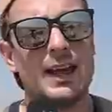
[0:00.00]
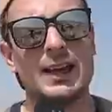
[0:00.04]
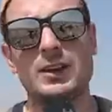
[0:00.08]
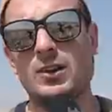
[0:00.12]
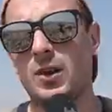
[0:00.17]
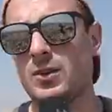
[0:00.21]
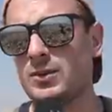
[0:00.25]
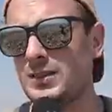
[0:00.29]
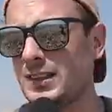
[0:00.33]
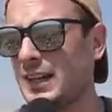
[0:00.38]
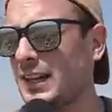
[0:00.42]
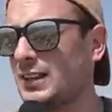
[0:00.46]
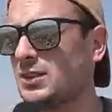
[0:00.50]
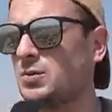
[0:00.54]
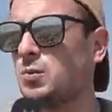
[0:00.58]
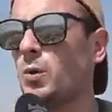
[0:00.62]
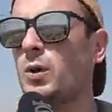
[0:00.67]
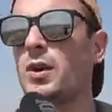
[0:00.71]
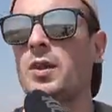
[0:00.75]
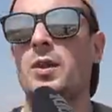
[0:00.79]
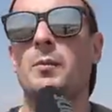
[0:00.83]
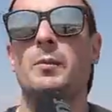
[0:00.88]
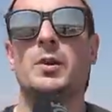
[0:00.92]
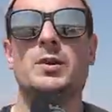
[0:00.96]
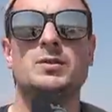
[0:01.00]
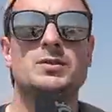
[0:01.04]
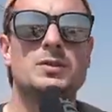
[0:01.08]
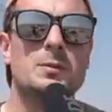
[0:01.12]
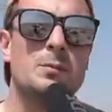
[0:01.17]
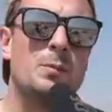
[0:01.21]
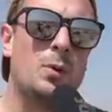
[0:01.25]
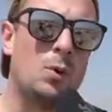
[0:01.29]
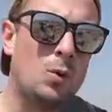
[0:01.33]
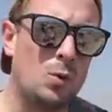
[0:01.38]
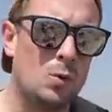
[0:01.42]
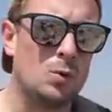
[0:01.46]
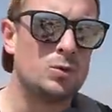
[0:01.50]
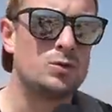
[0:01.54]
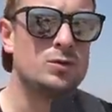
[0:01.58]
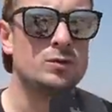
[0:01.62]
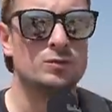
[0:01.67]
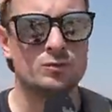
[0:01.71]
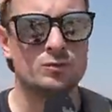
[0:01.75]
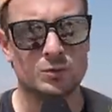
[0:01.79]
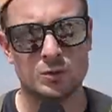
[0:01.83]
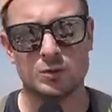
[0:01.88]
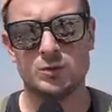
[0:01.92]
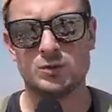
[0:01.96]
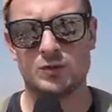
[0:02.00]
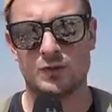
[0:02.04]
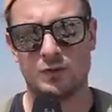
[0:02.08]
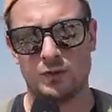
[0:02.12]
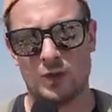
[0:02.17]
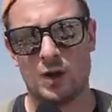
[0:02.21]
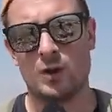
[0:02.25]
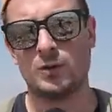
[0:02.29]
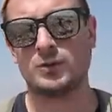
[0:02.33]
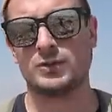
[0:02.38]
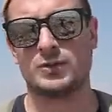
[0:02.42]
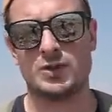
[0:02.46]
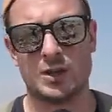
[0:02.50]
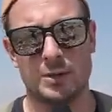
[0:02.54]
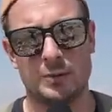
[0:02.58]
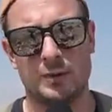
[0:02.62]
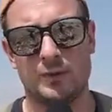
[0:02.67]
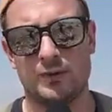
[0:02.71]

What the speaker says: That goes against one of the most important rules of long-term